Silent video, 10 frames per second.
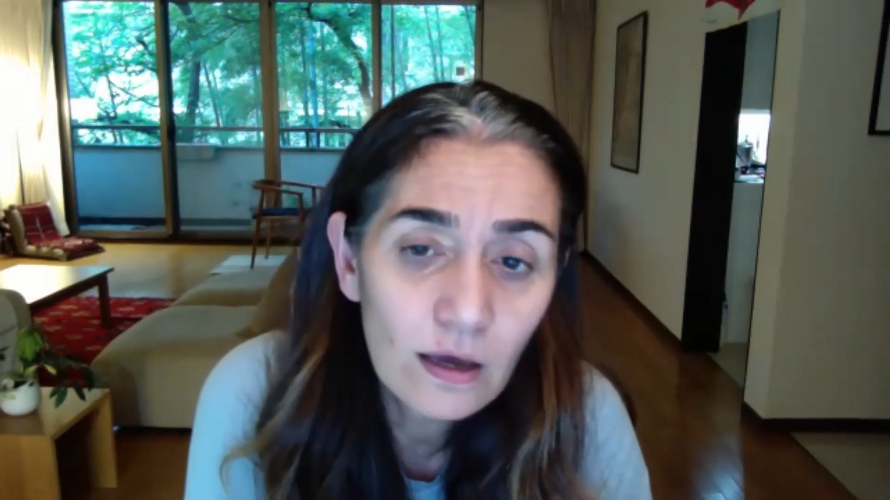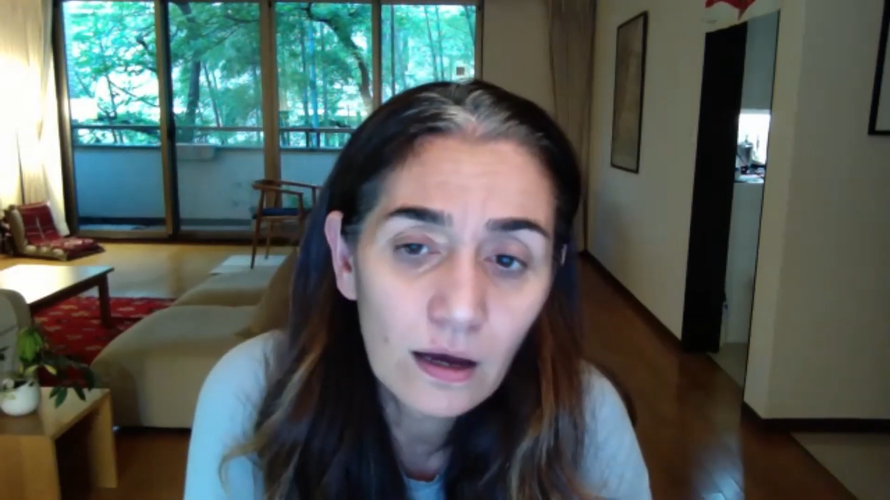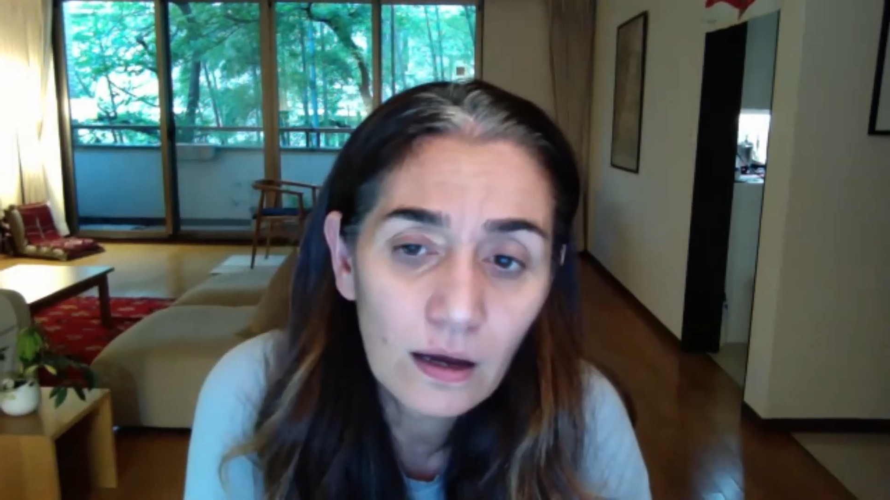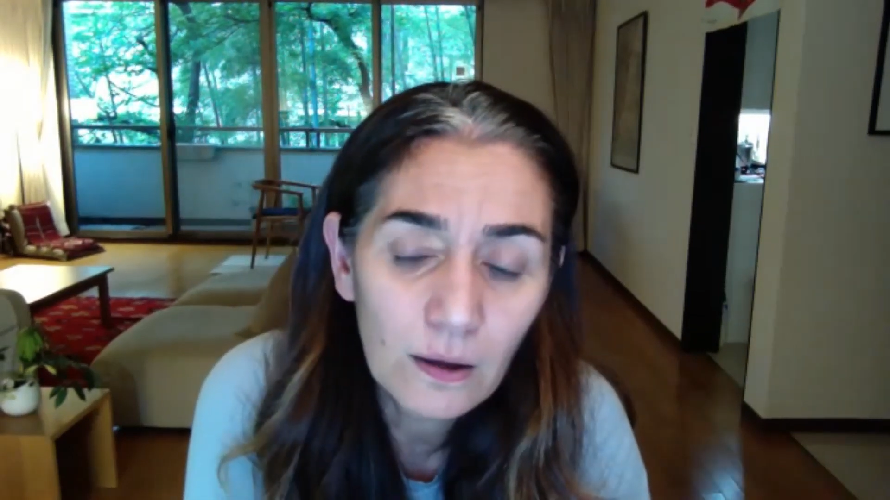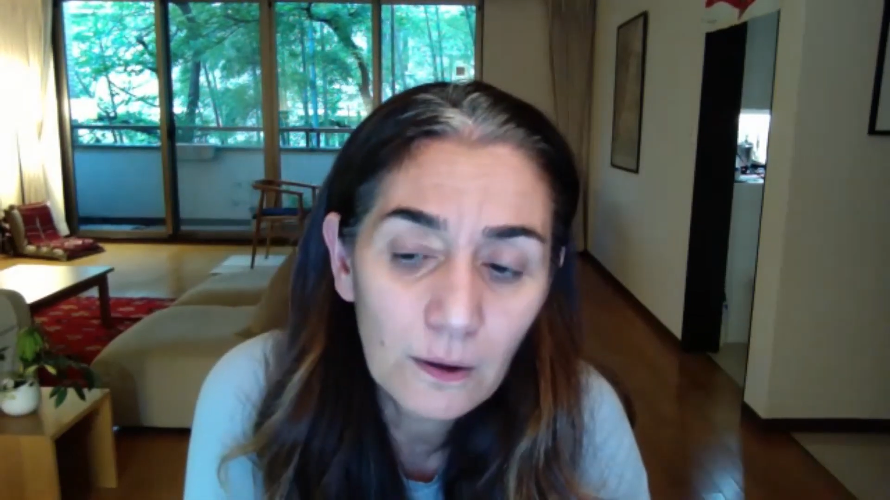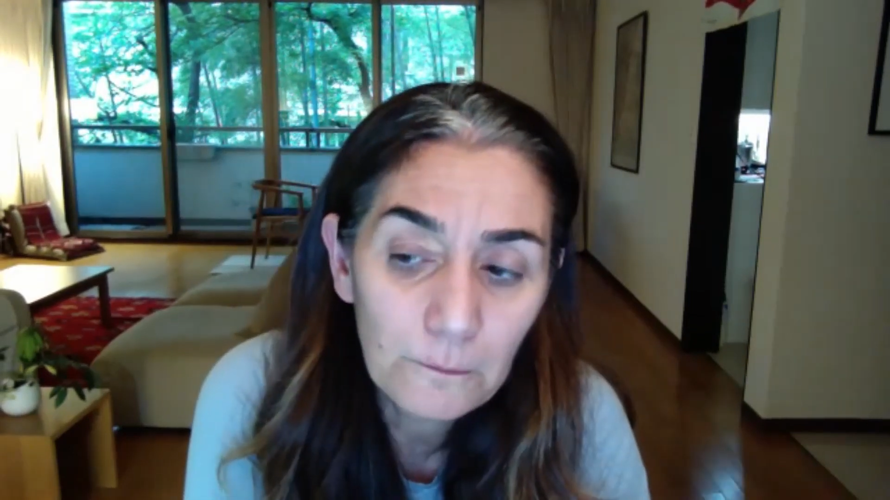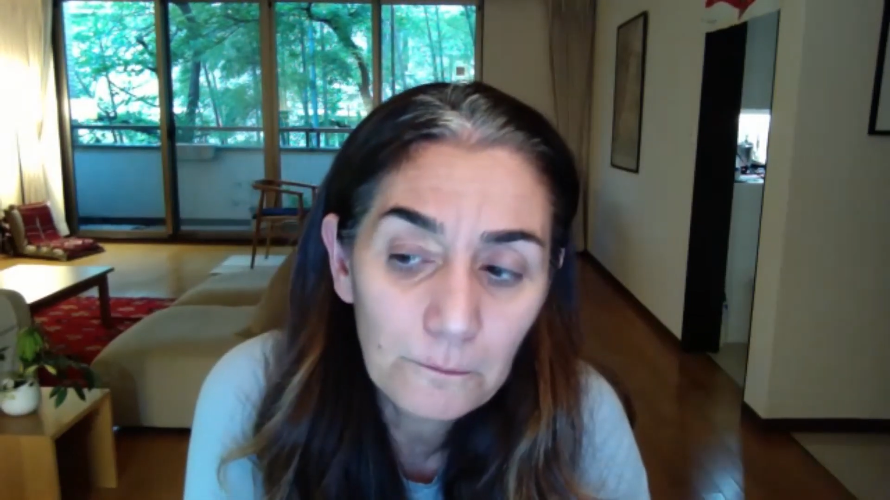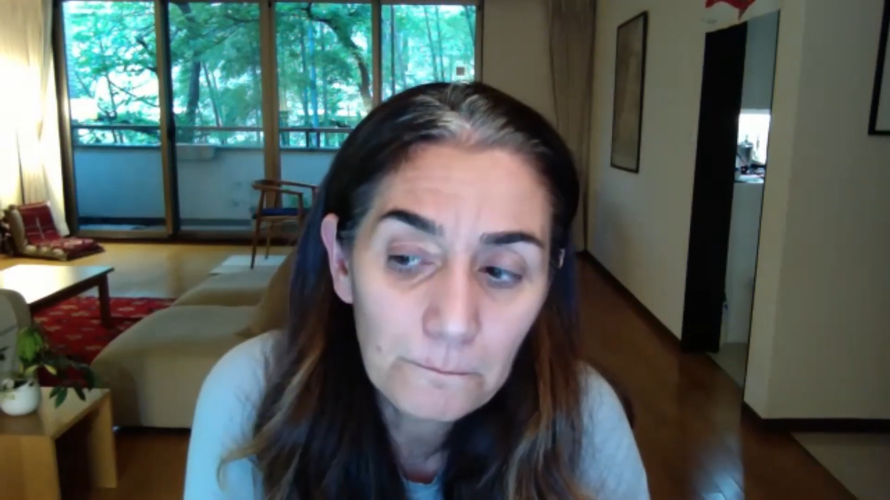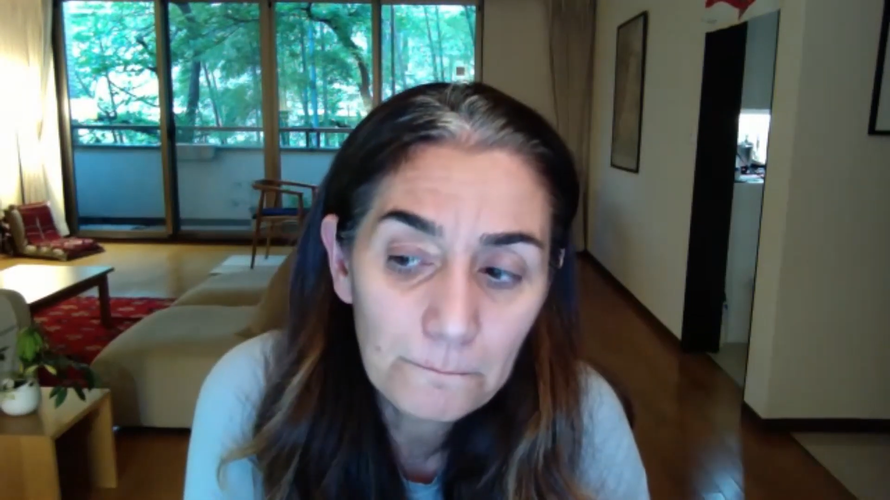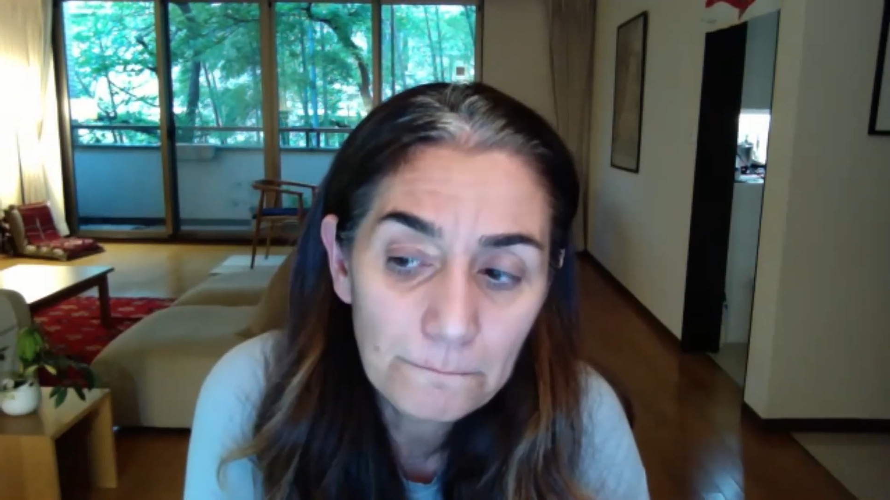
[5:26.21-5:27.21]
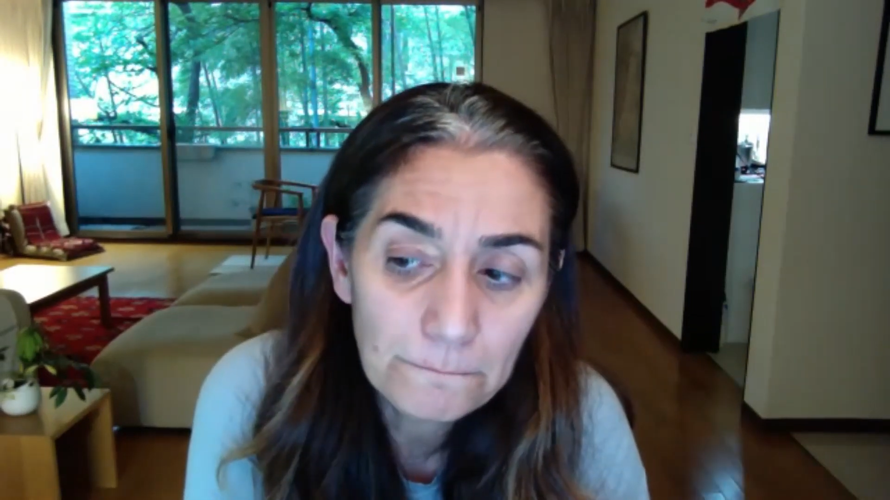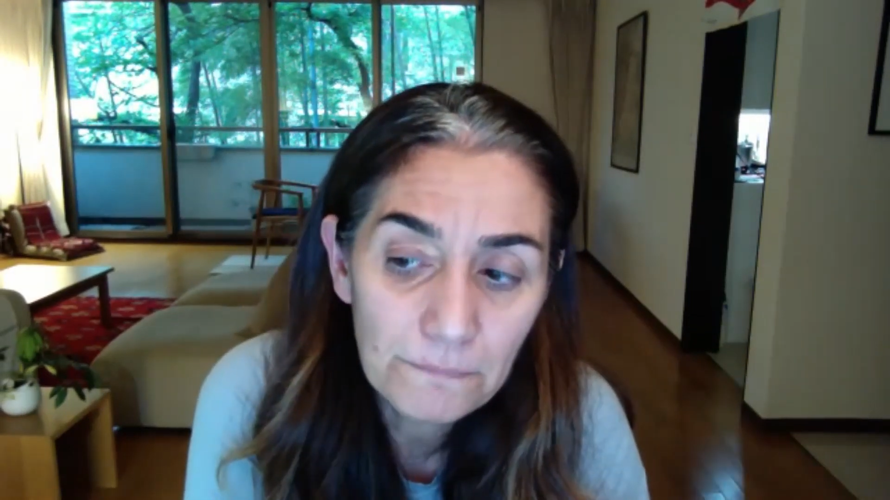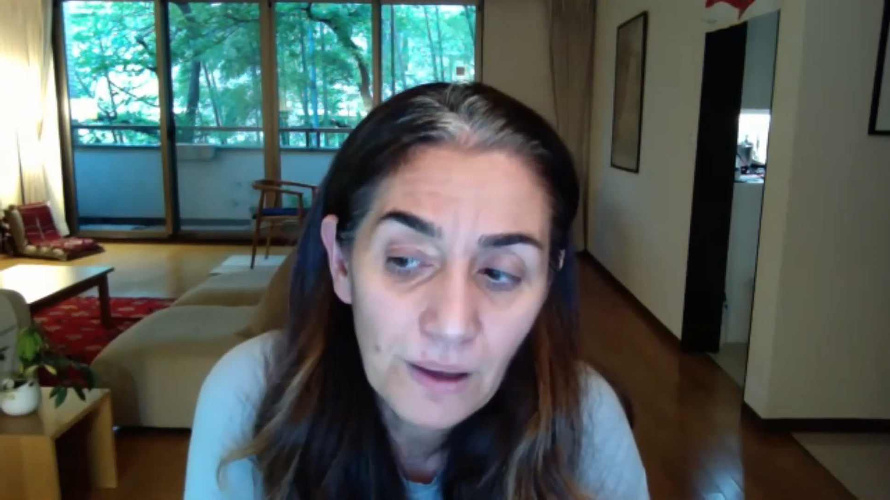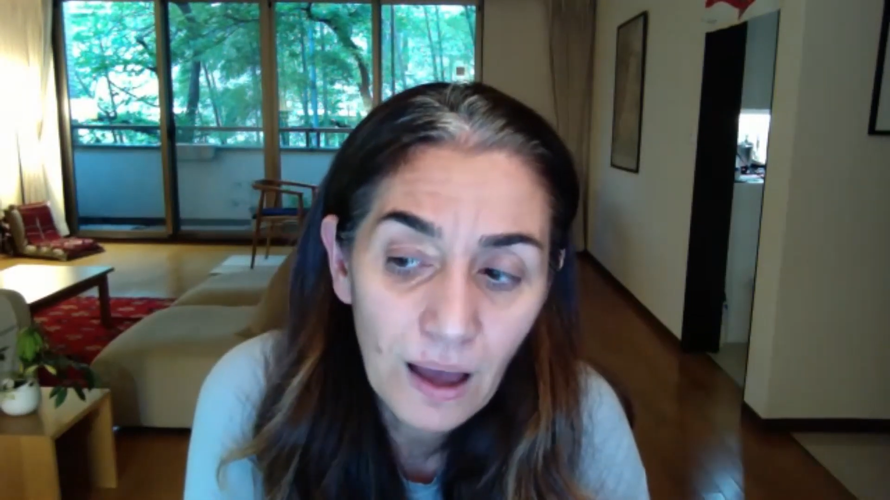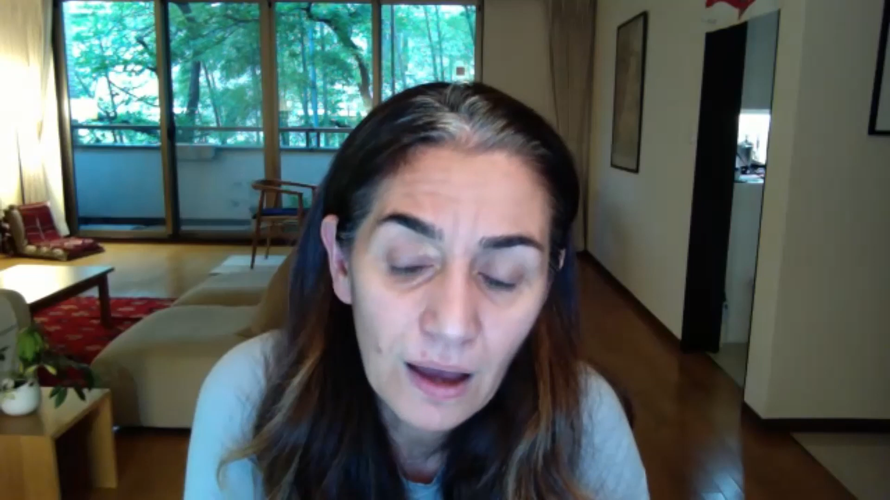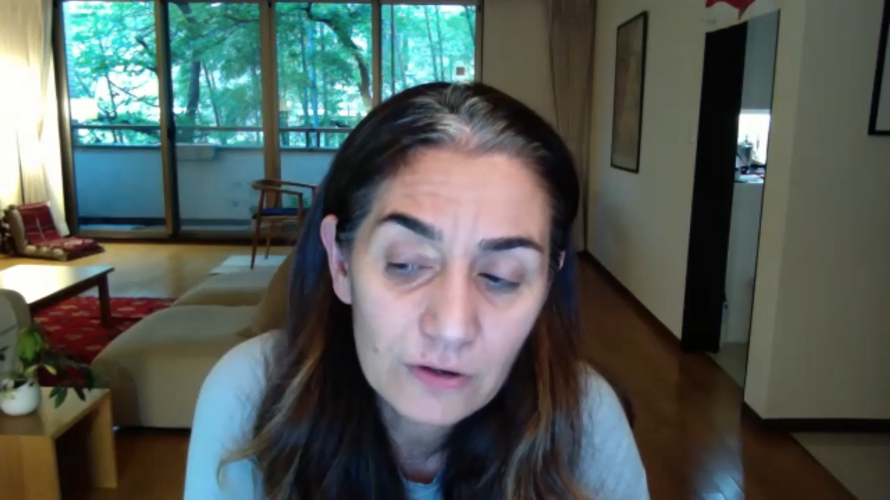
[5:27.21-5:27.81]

I